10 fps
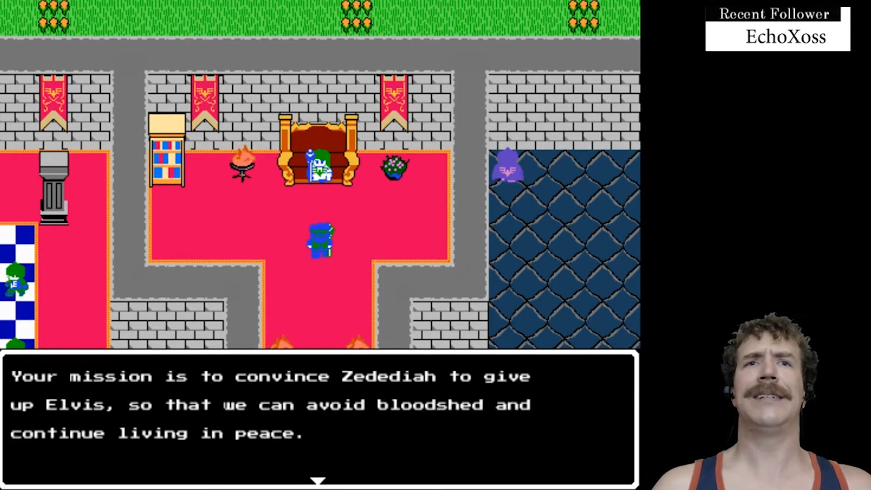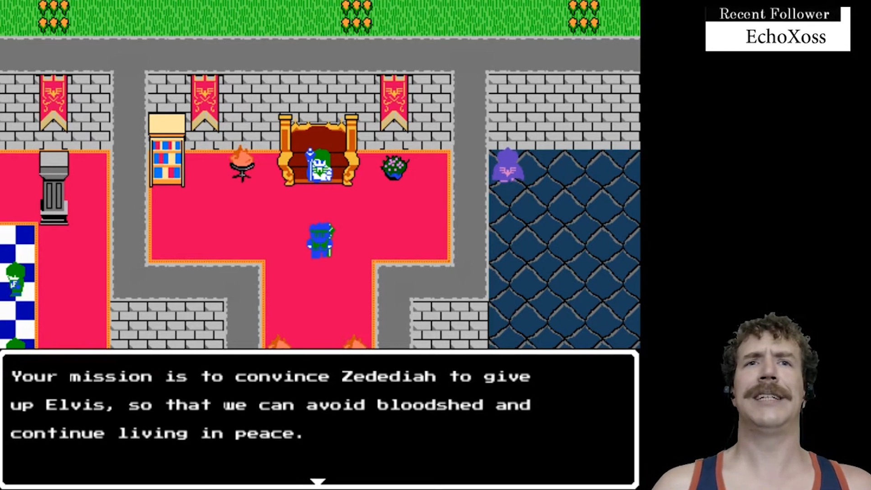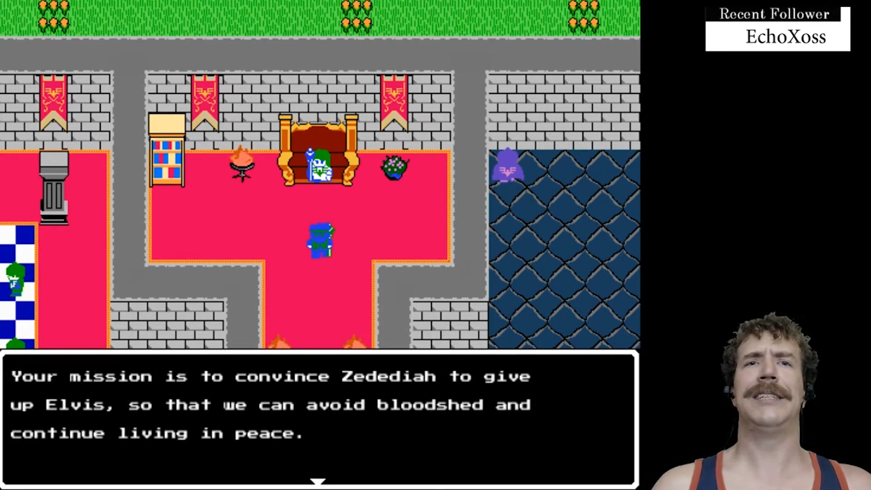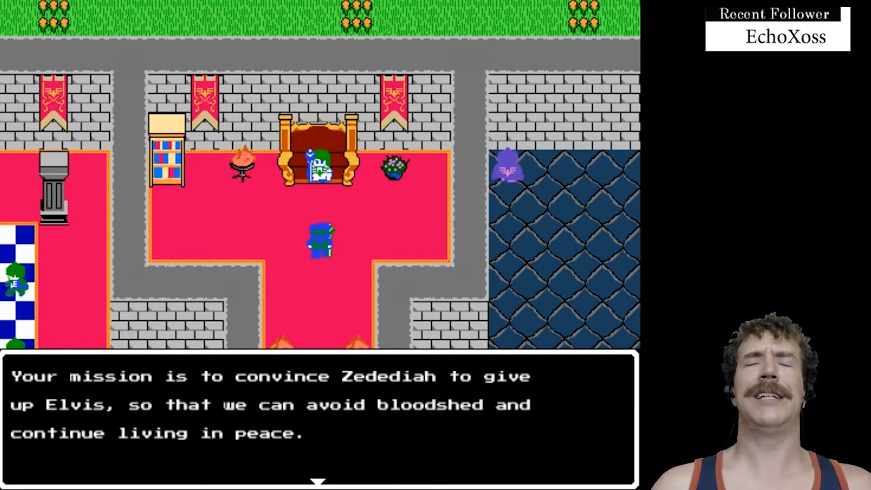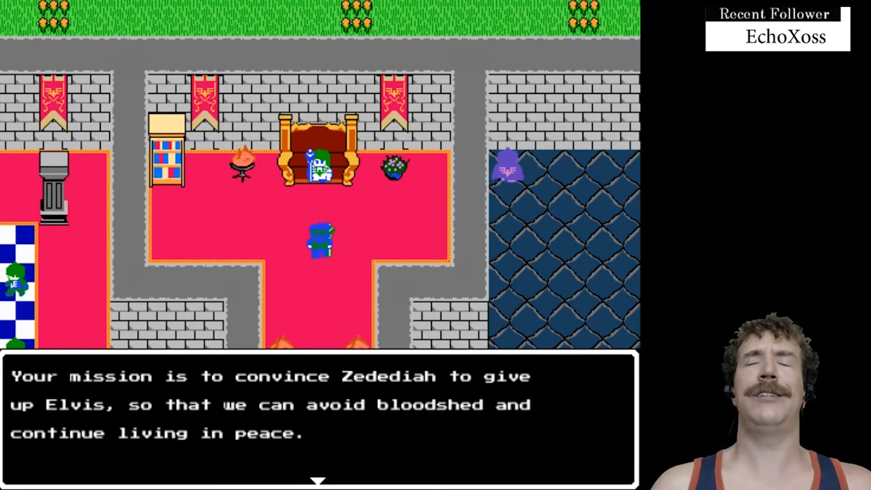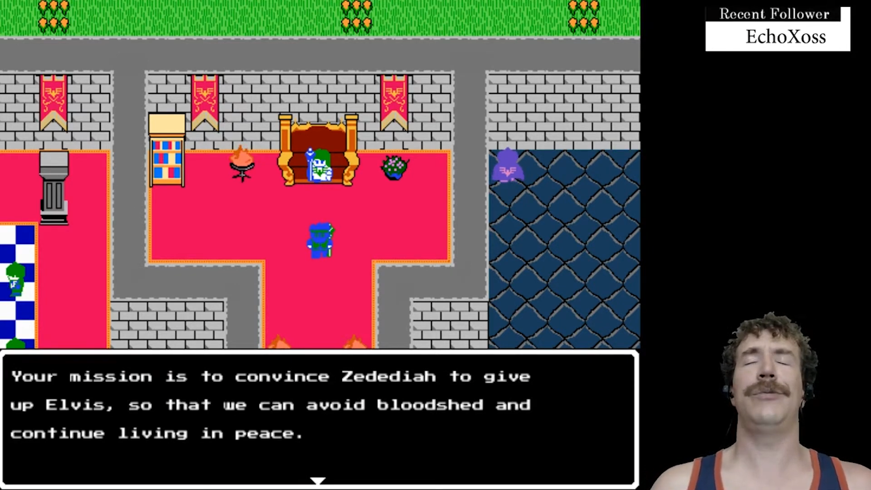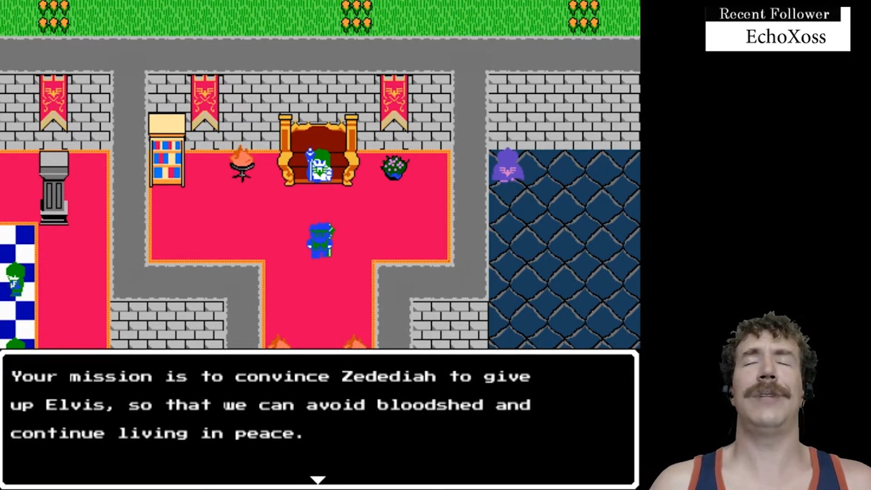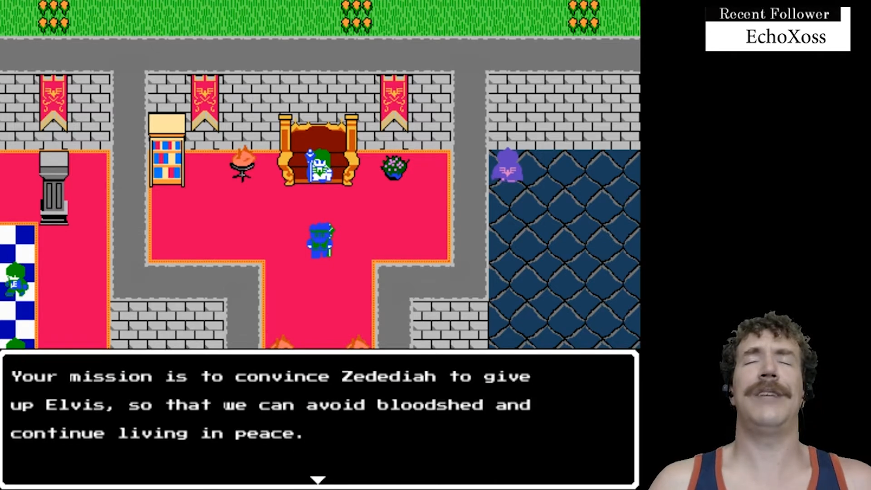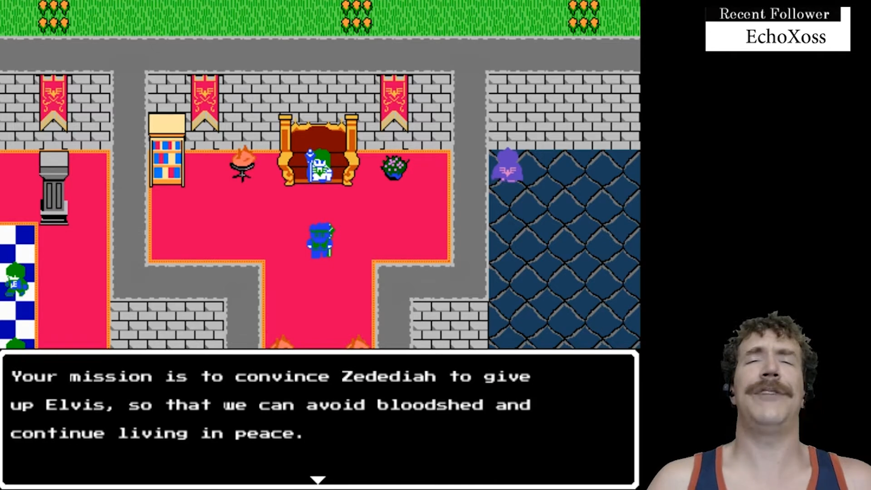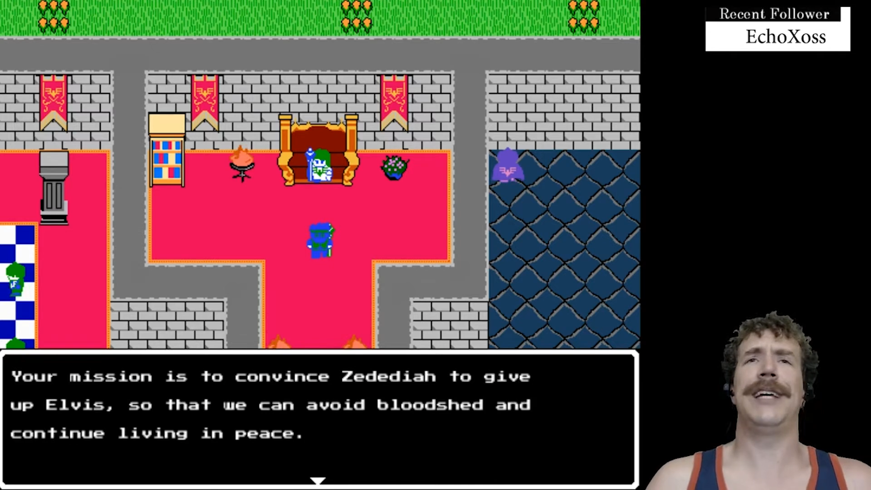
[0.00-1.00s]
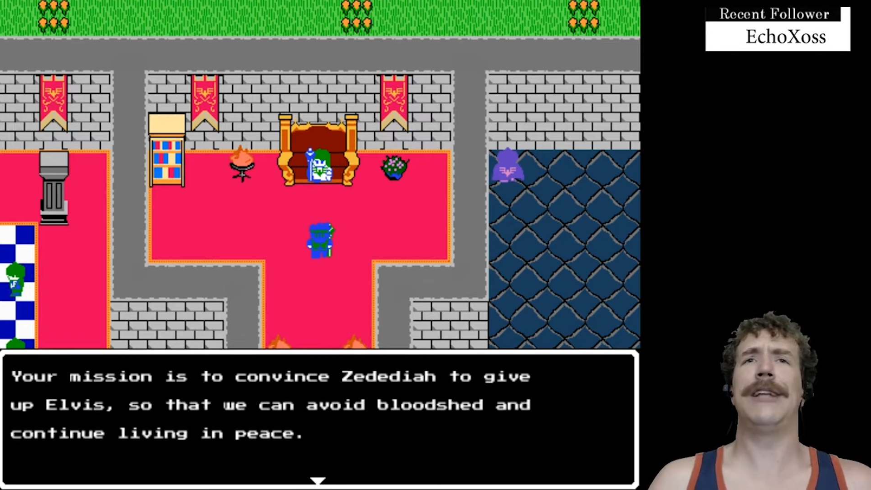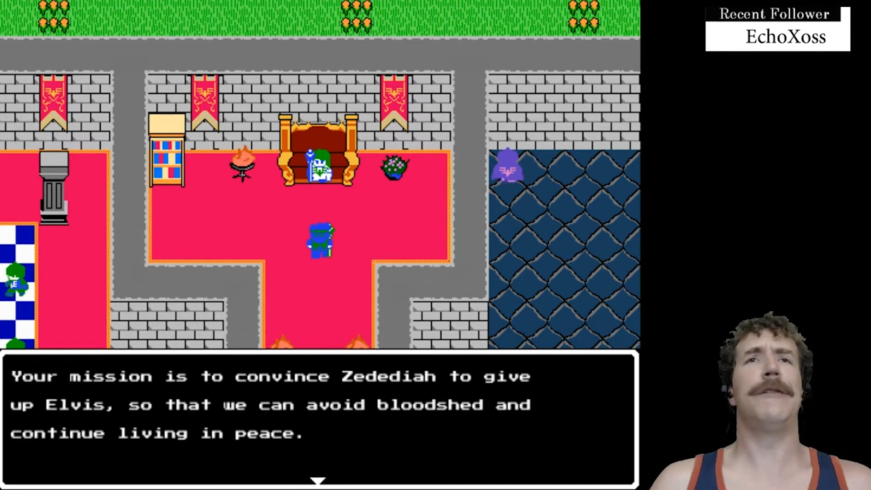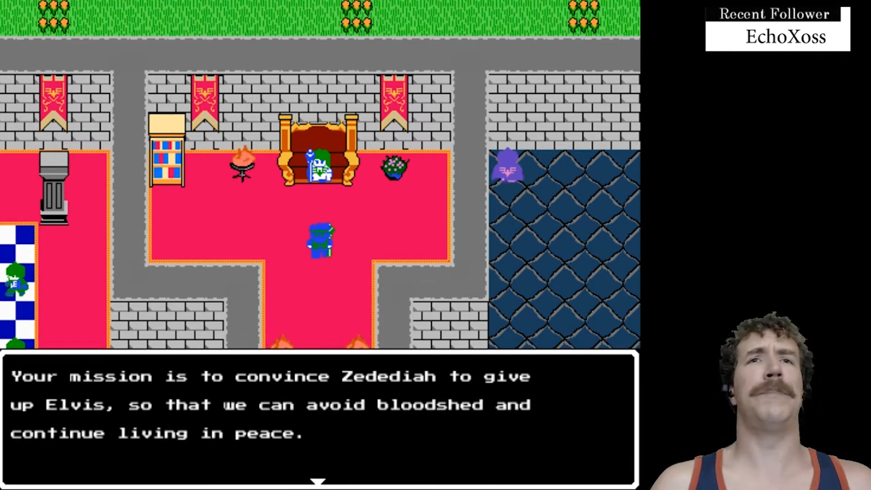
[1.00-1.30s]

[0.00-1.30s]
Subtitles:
continue living in